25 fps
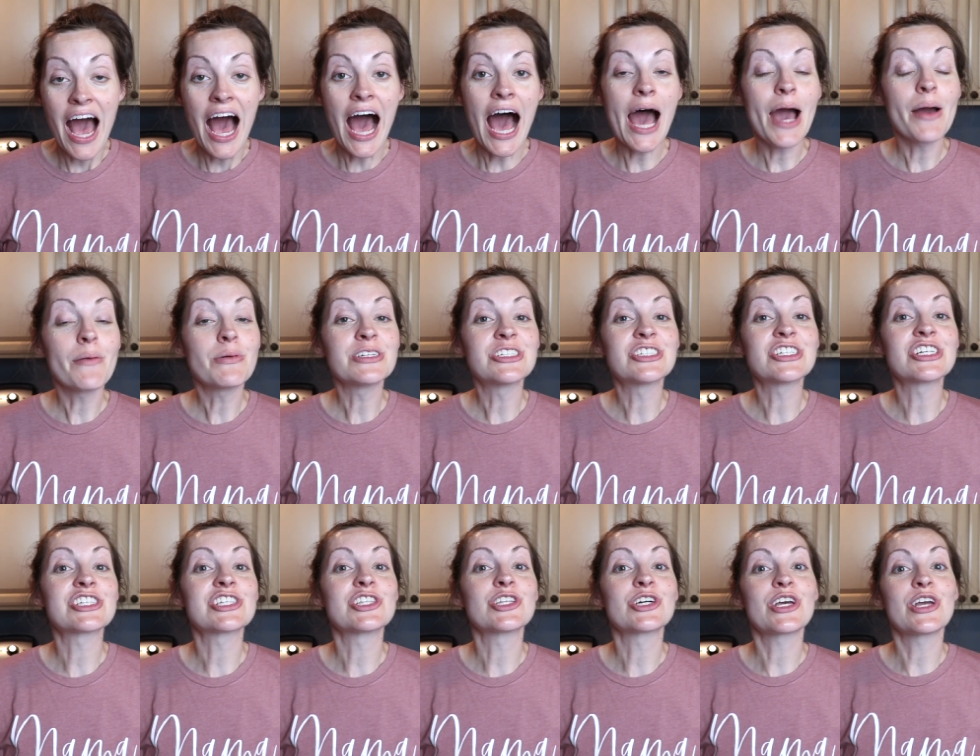I was
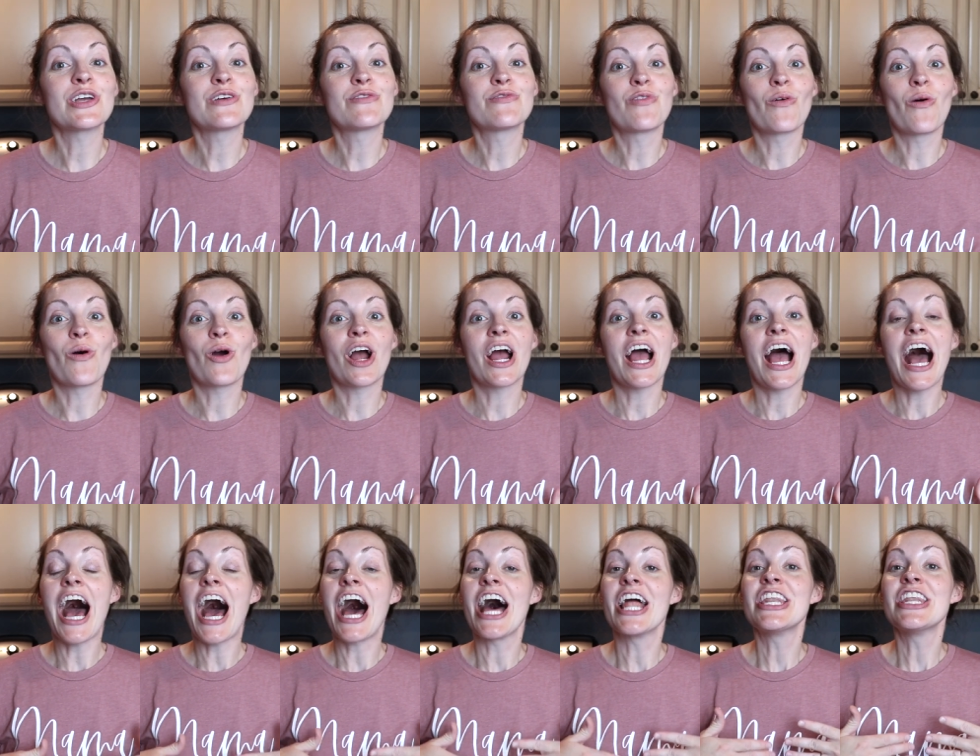just looking
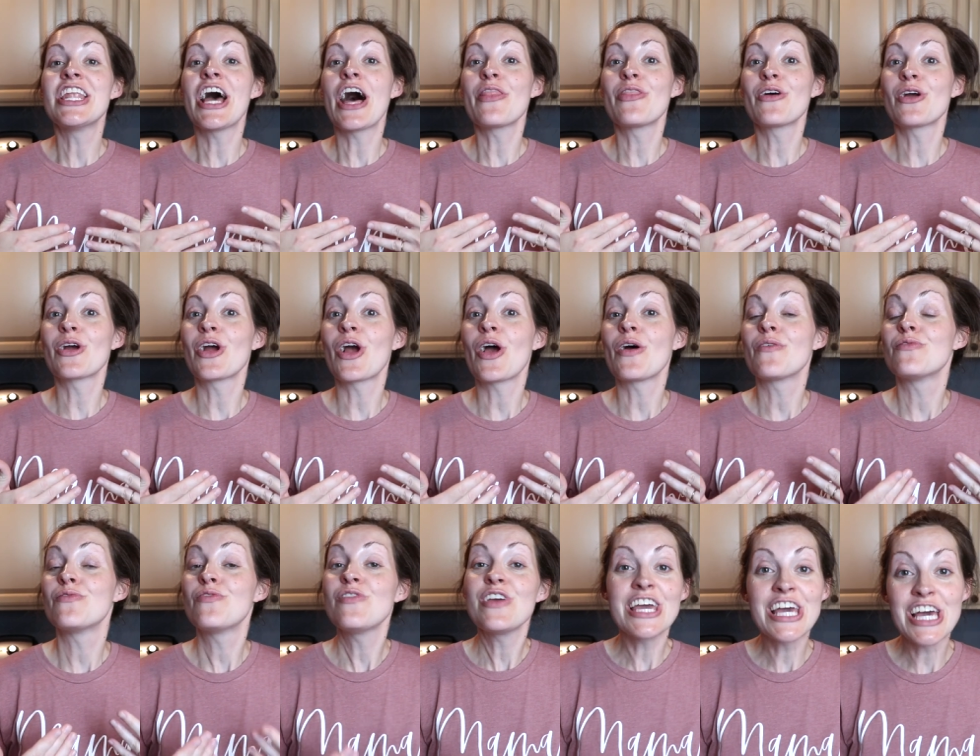for
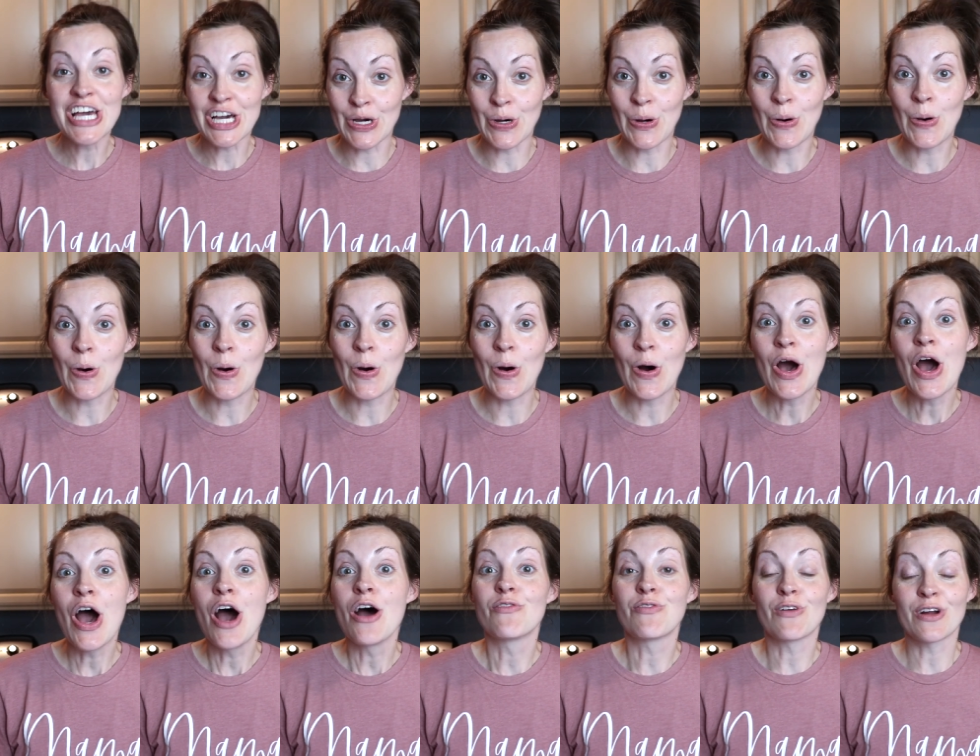another
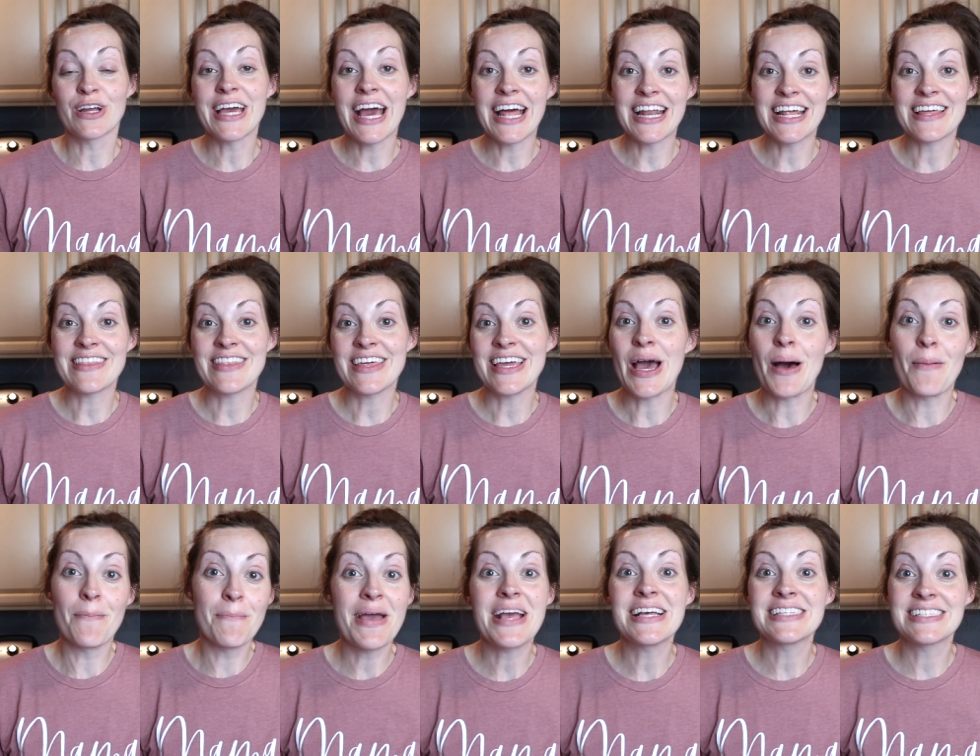vehicle for getting the
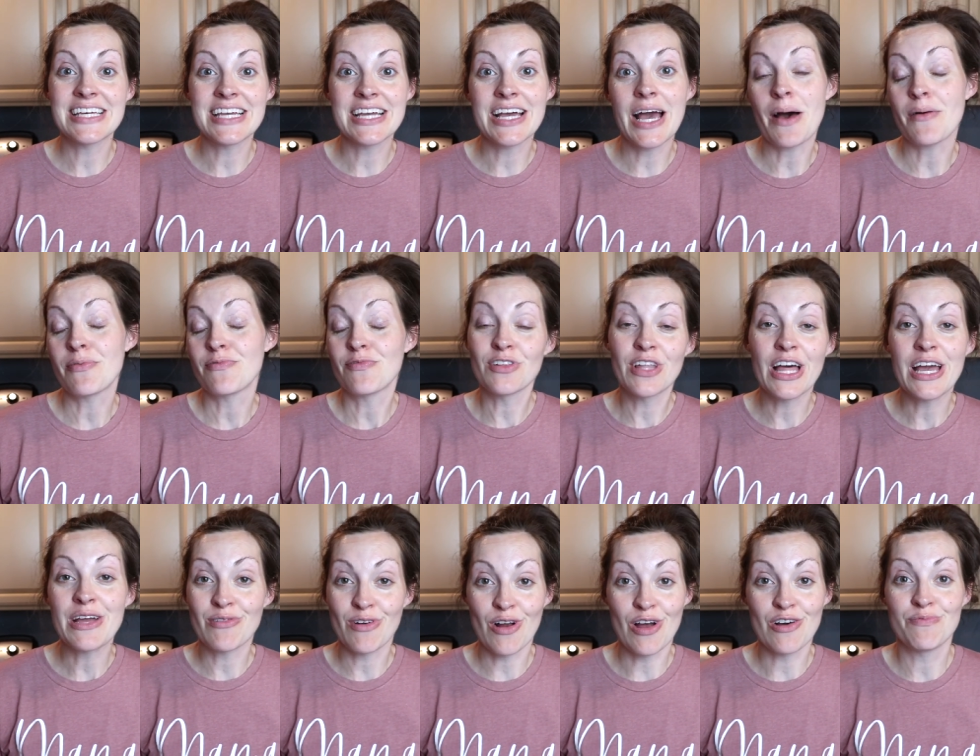amazing
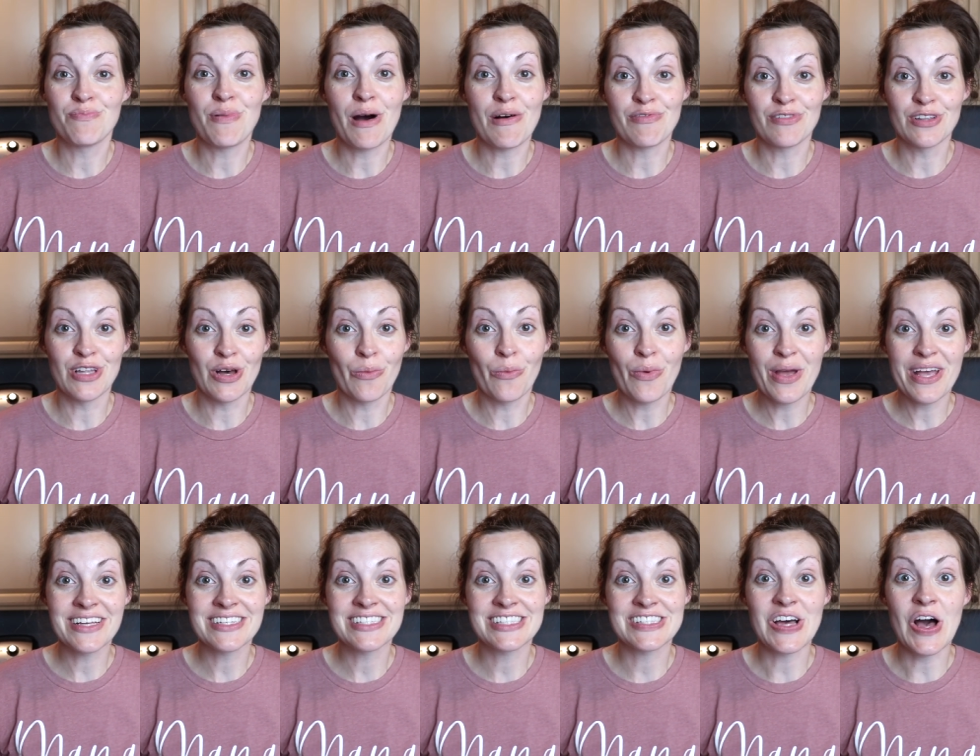flavor of buffalo
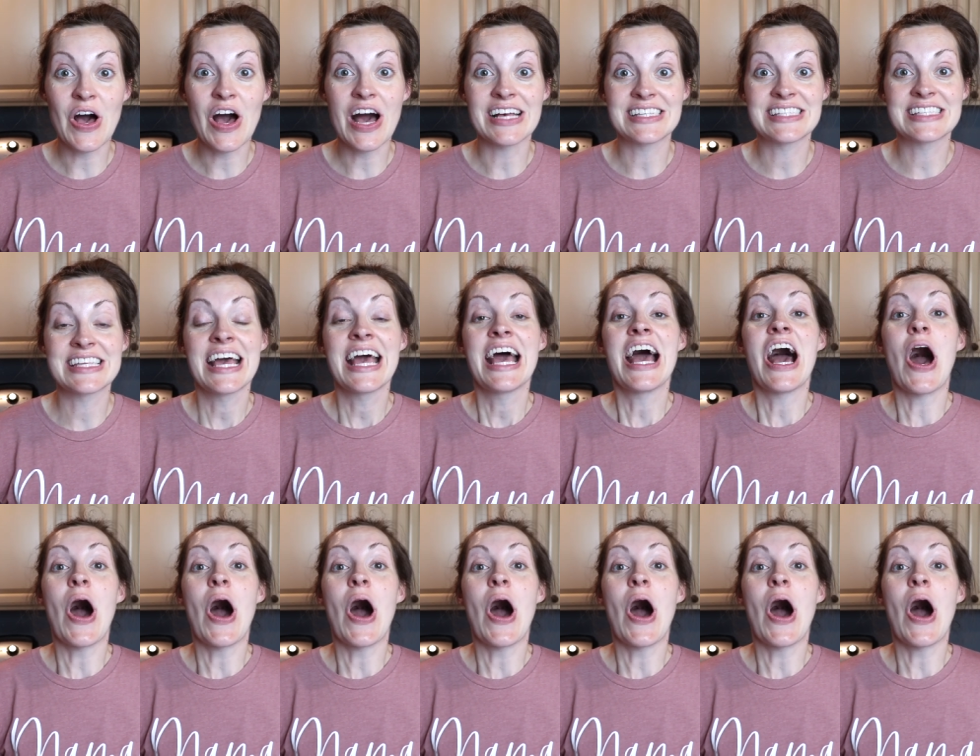wing sauce